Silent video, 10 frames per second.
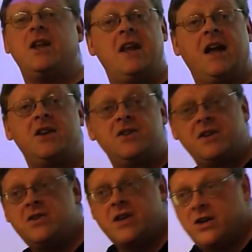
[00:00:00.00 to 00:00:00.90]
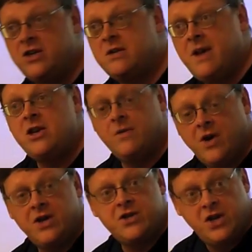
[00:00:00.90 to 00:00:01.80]
and that is considered to make you
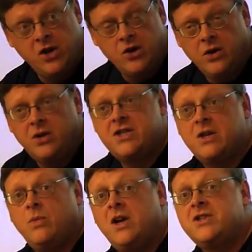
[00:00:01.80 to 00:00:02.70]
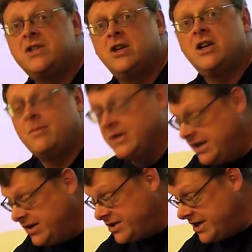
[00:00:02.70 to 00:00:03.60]
very secure, or at least it was until a couple of
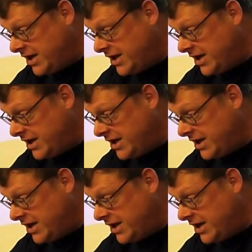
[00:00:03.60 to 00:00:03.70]
years ago.